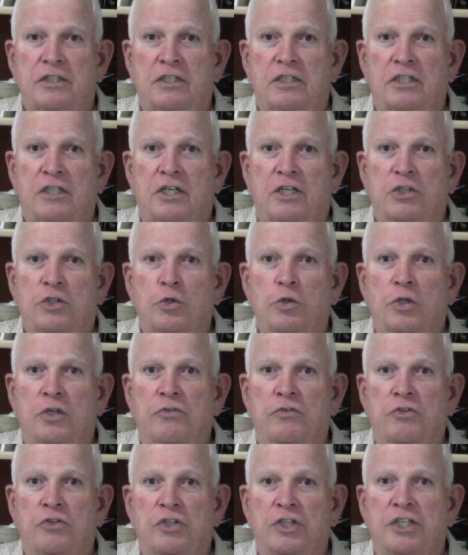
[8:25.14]
on
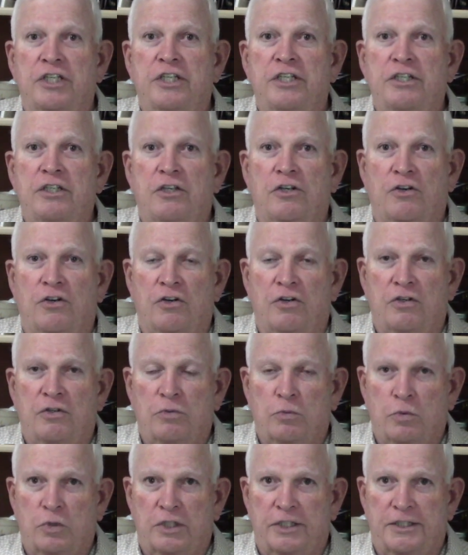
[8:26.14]
whoever the killer
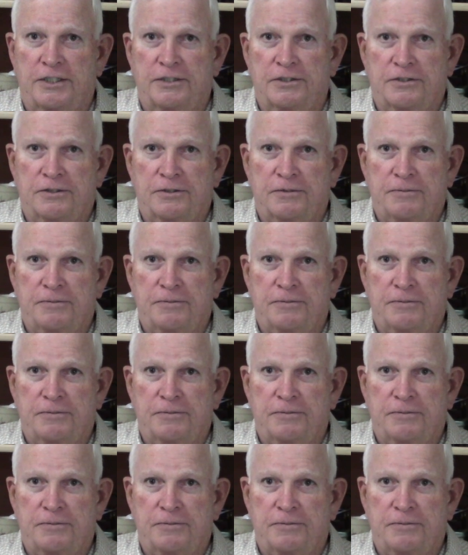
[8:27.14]
was.